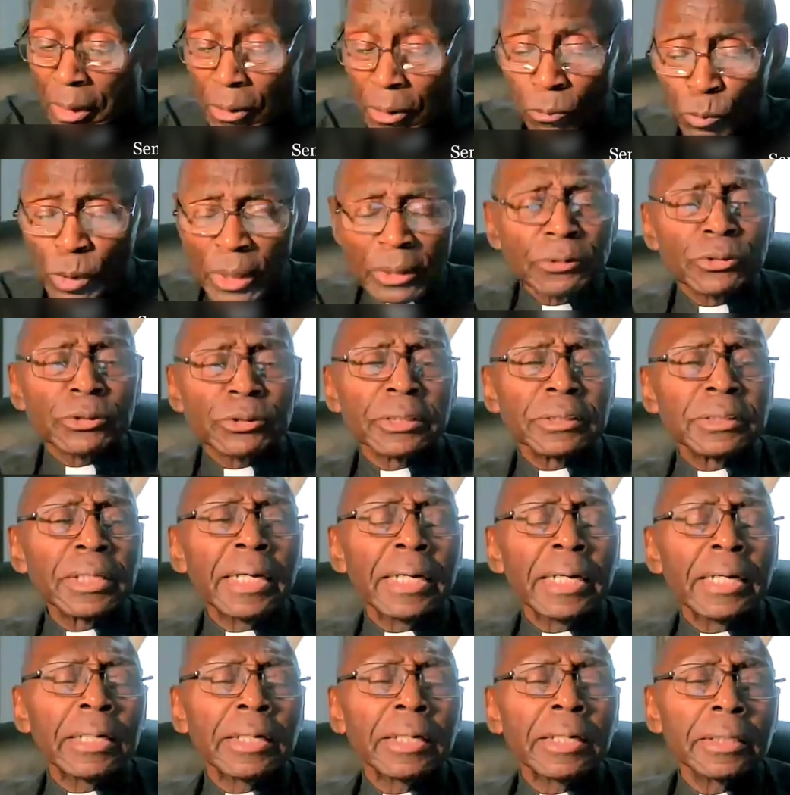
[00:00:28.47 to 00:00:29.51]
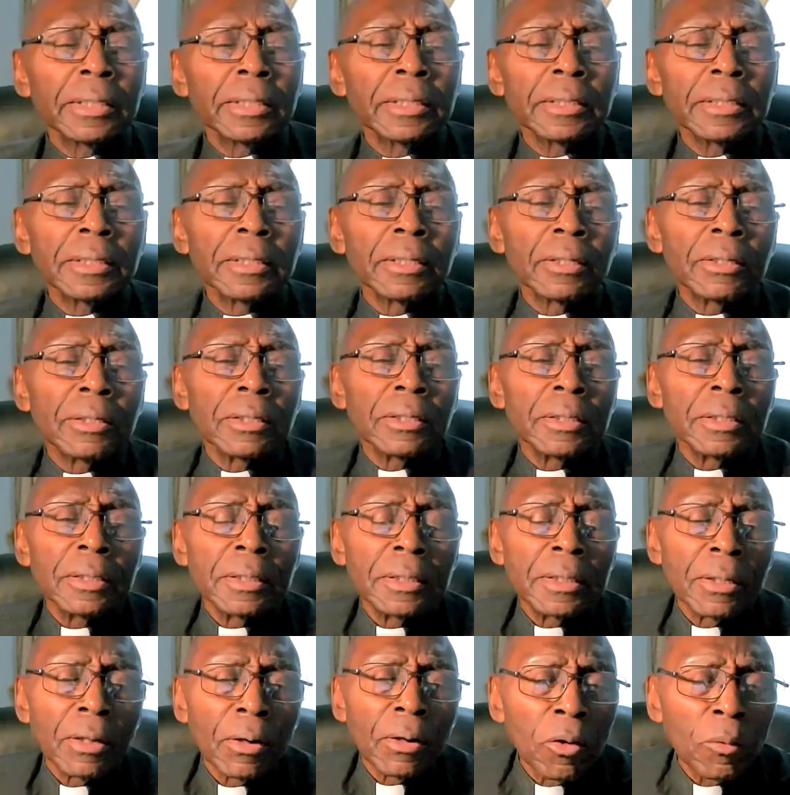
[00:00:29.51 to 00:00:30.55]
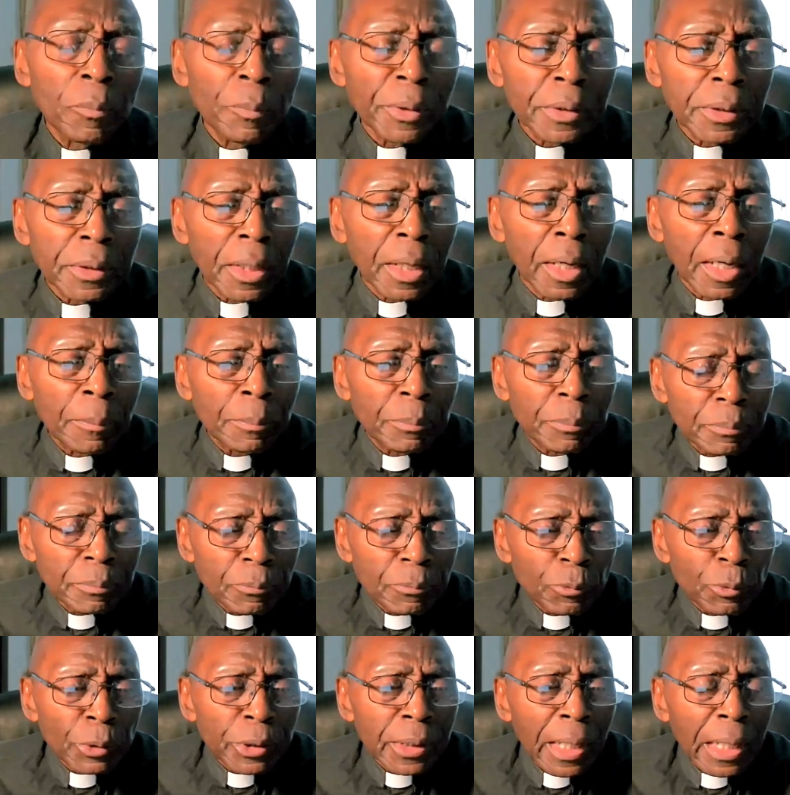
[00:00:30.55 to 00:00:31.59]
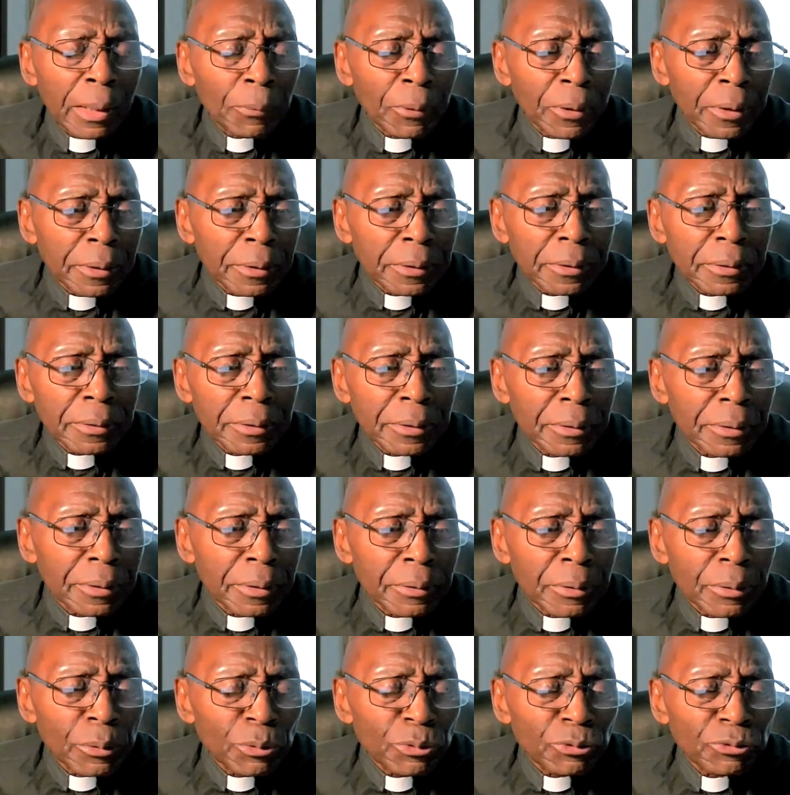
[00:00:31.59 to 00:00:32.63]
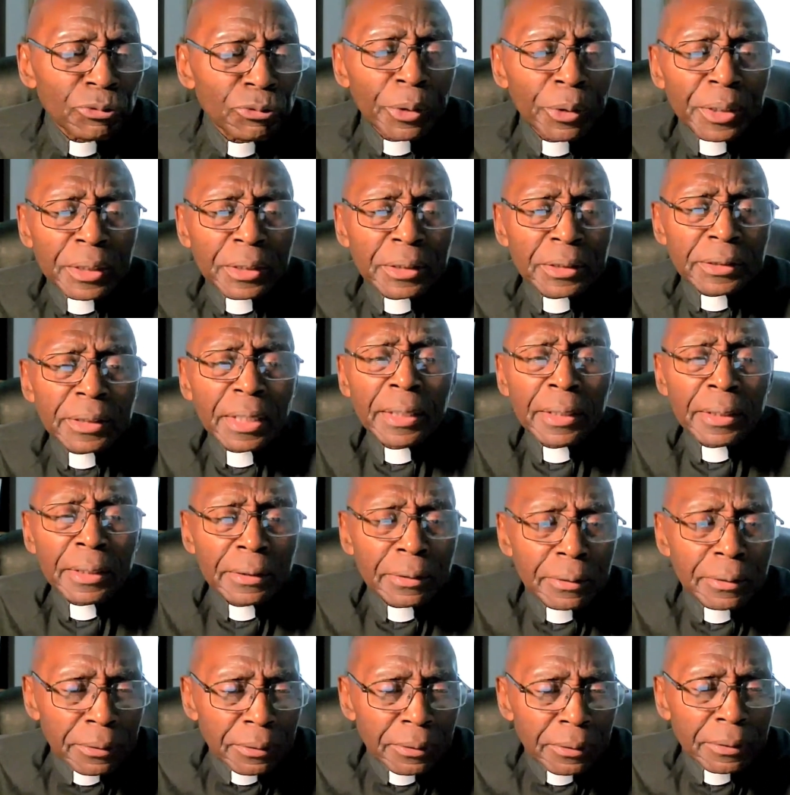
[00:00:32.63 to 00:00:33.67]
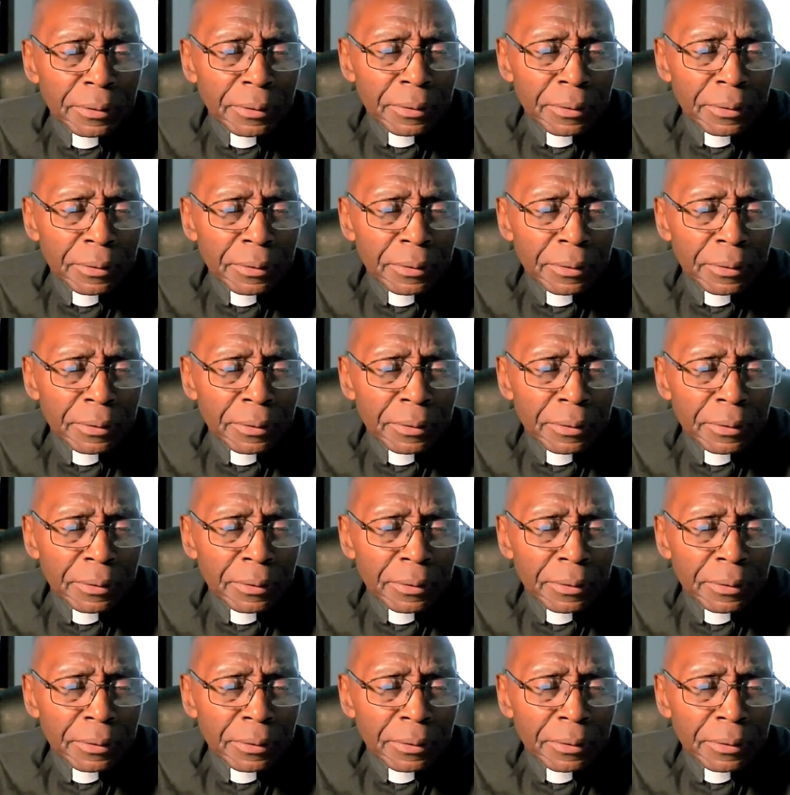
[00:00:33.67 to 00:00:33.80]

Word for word: well, today open up with our uh, 42nd,